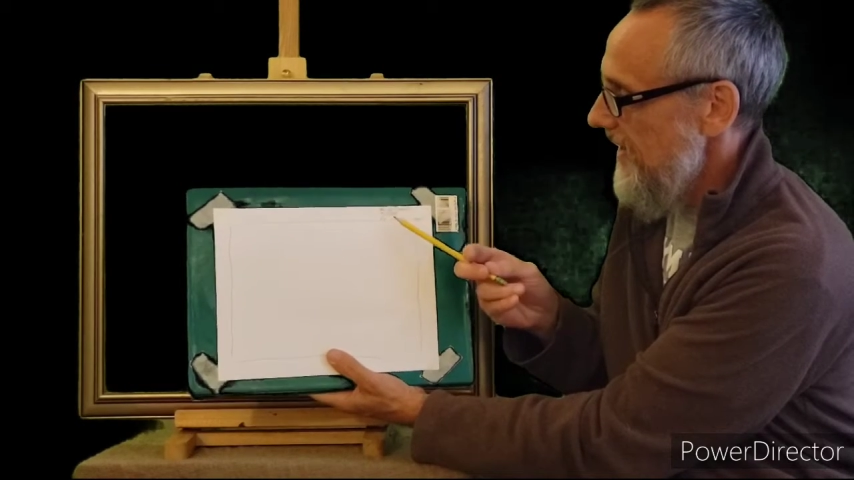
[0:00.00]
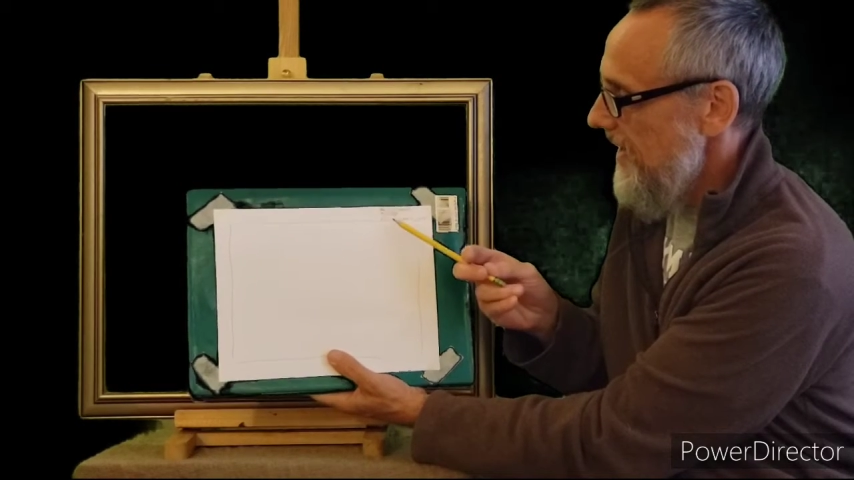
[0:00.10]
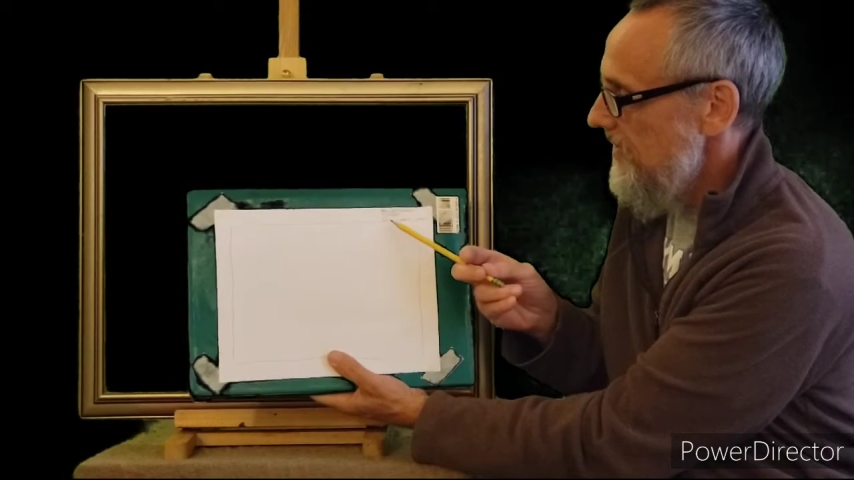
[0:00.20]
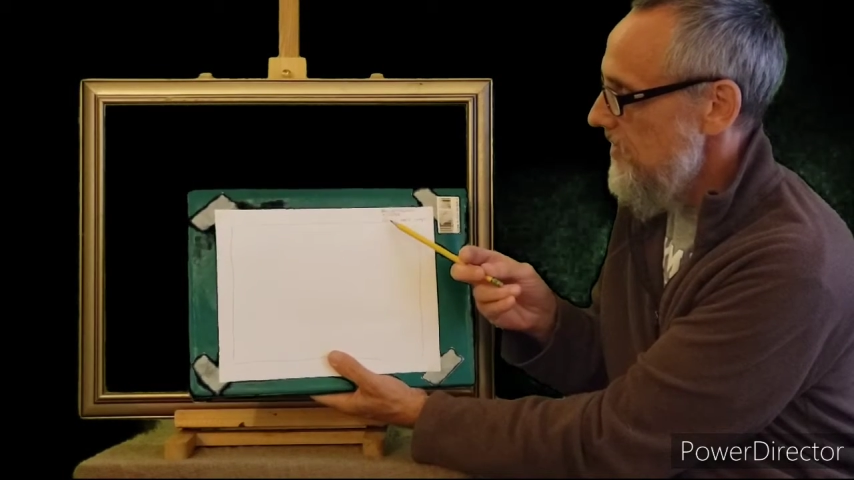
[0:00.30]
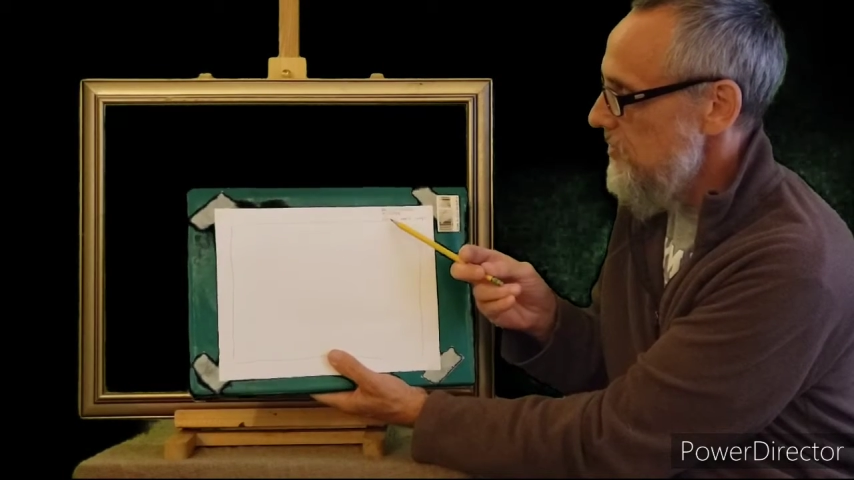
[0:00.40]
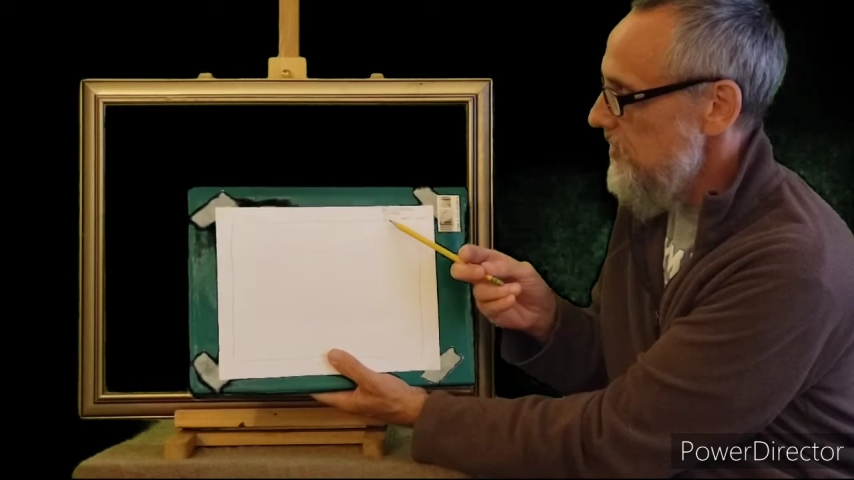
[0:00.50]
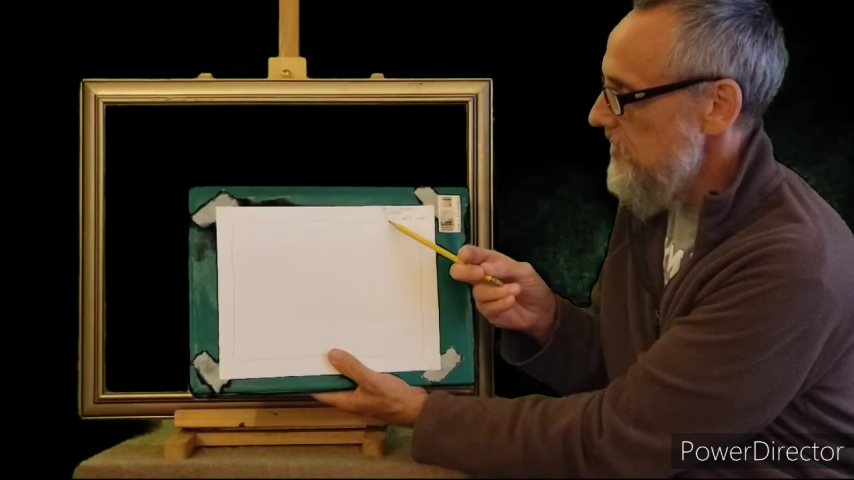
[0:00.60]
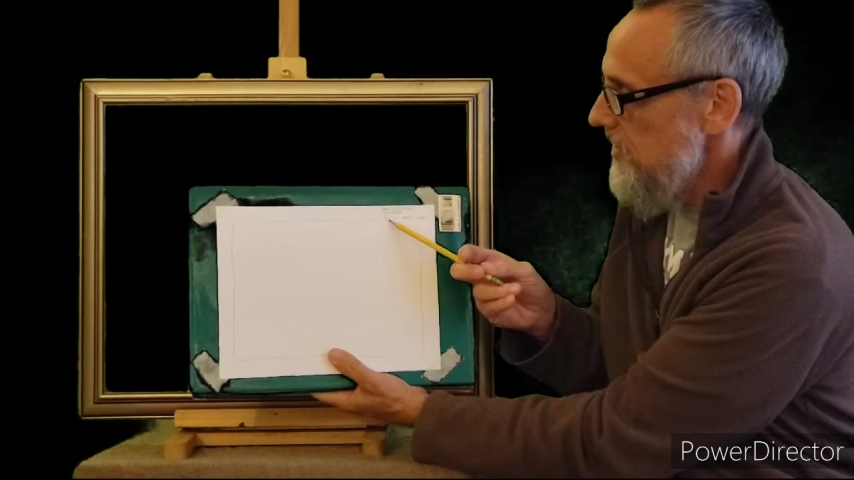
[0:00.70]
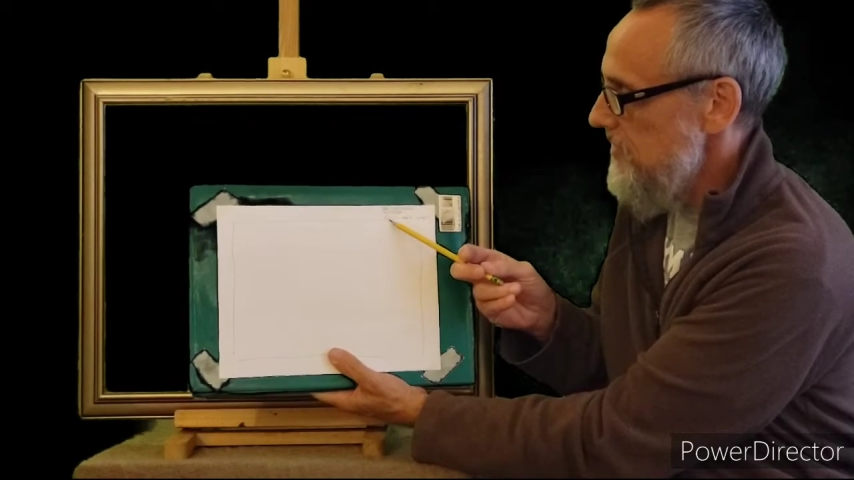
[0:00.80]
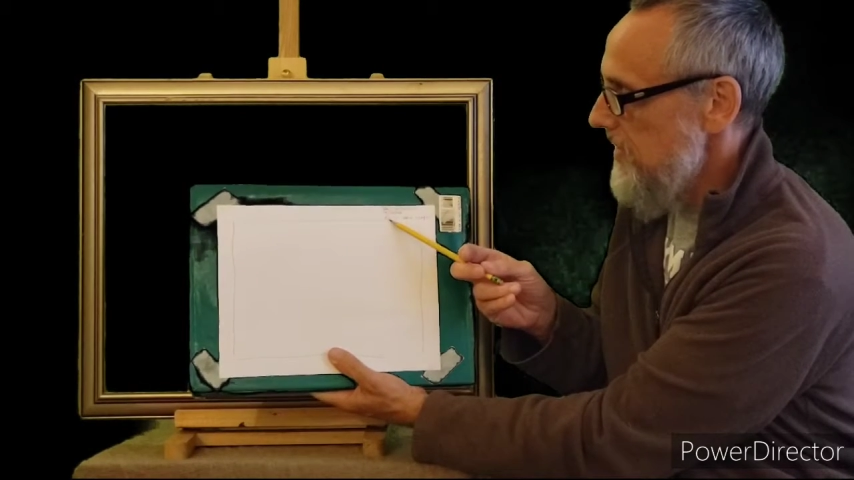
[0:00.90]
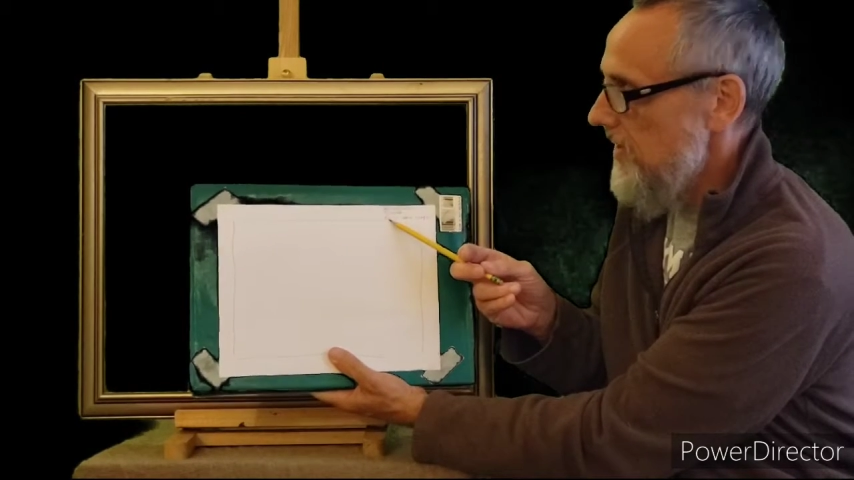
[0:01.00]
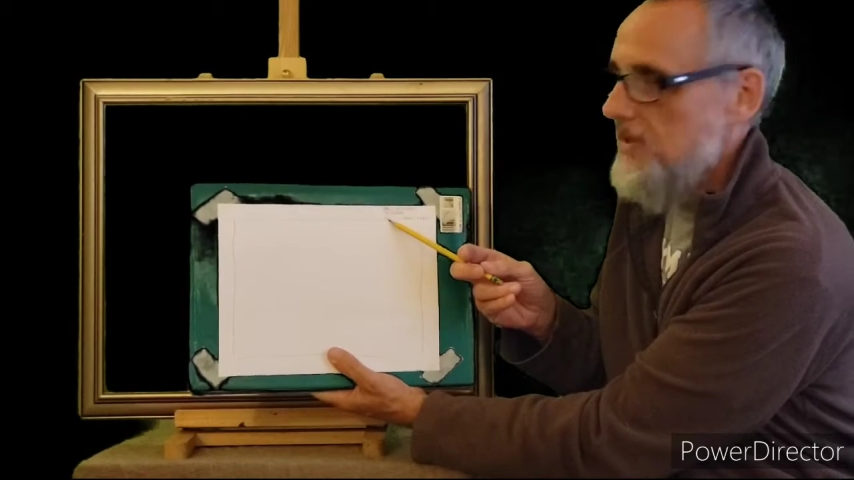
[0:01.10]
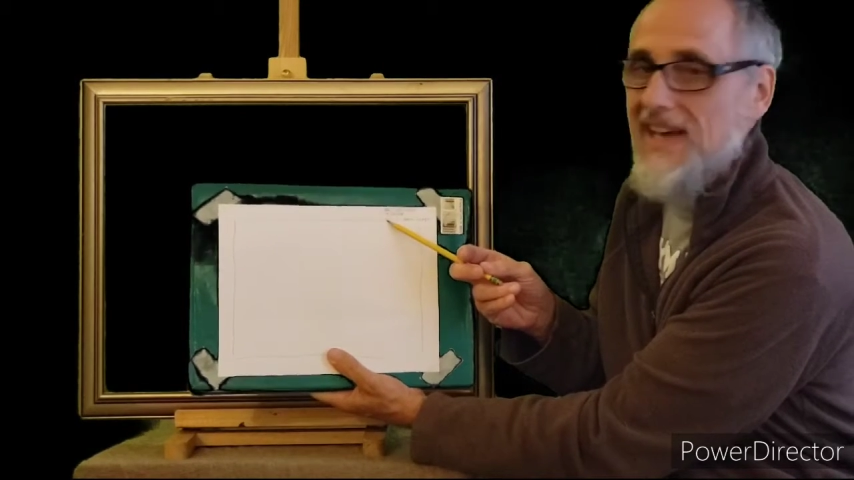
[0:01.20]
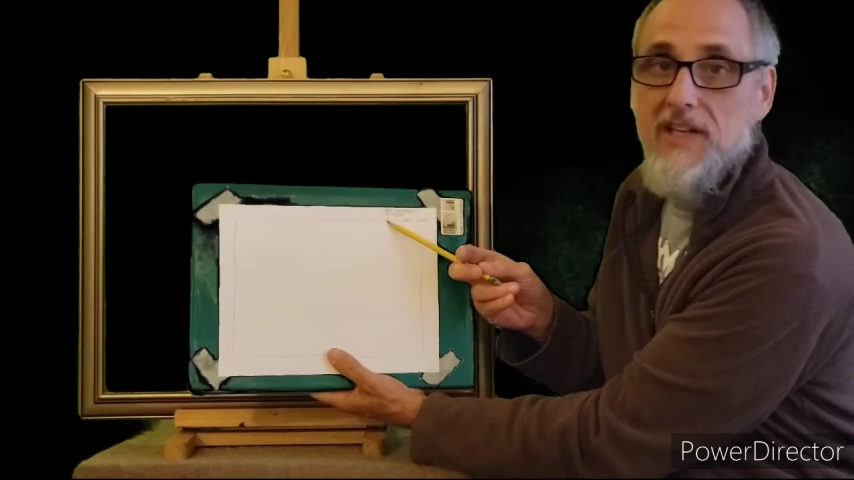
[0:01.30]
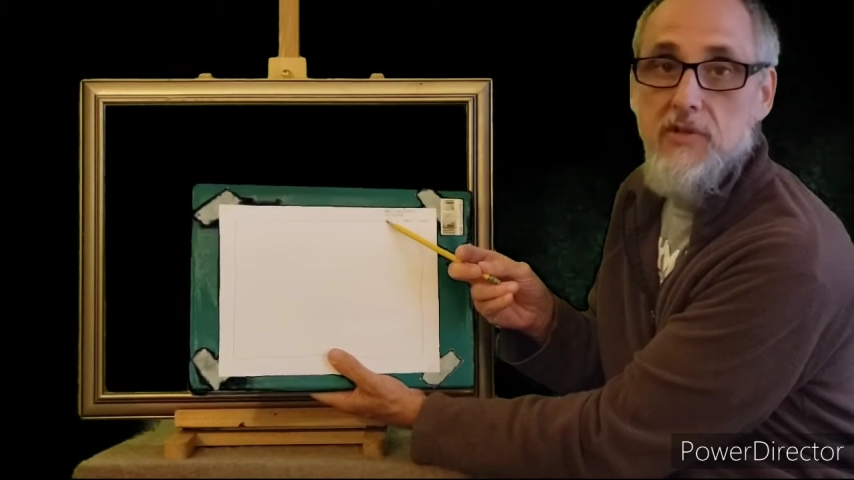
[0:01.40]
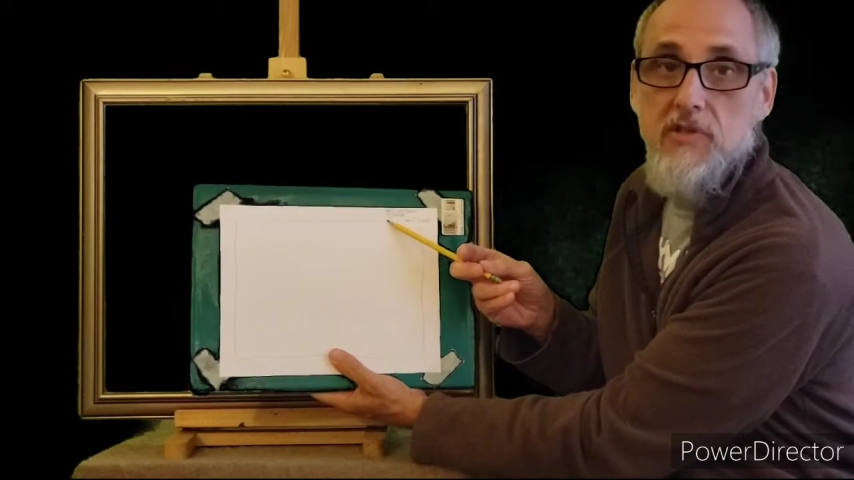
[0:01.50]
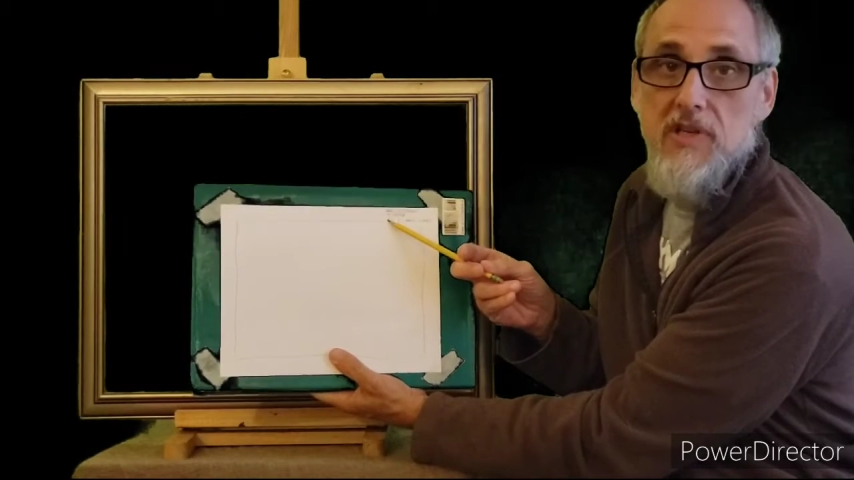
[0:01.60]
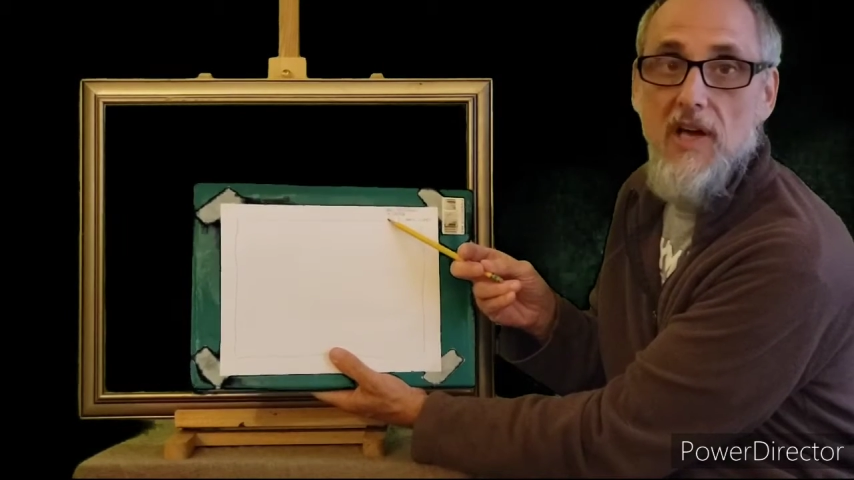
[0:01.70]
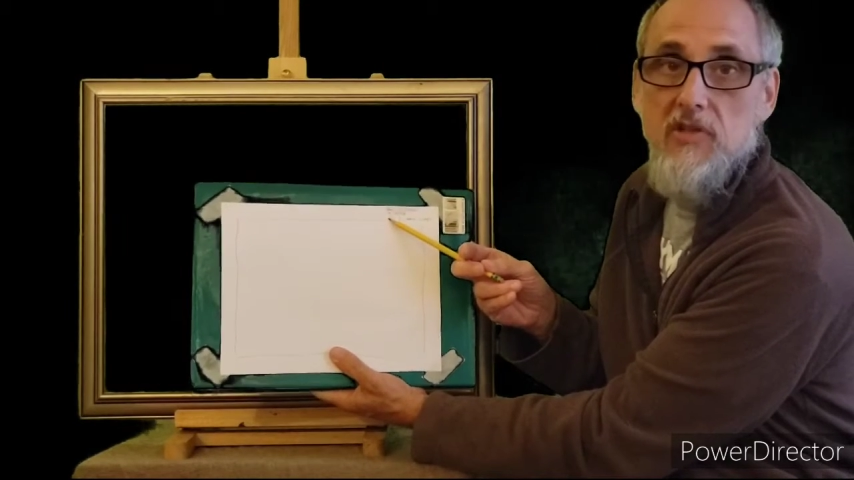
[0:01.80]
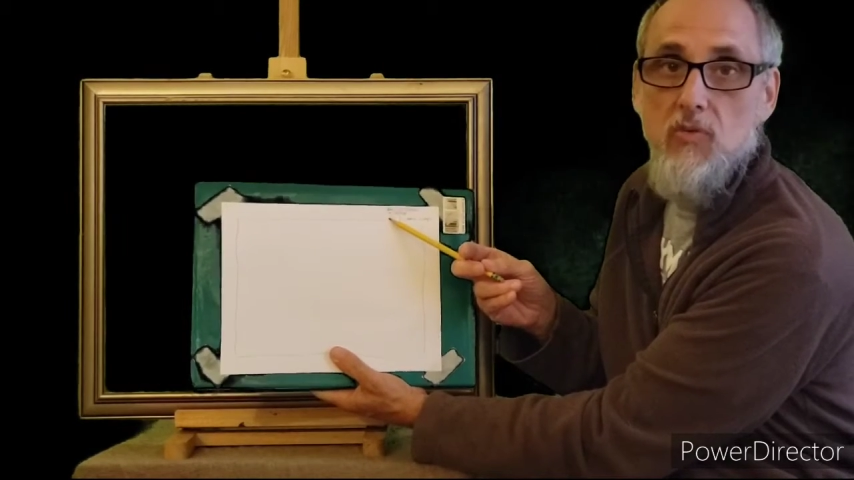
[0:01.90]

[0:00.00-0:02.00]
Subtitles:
and this one's going to be called Exercise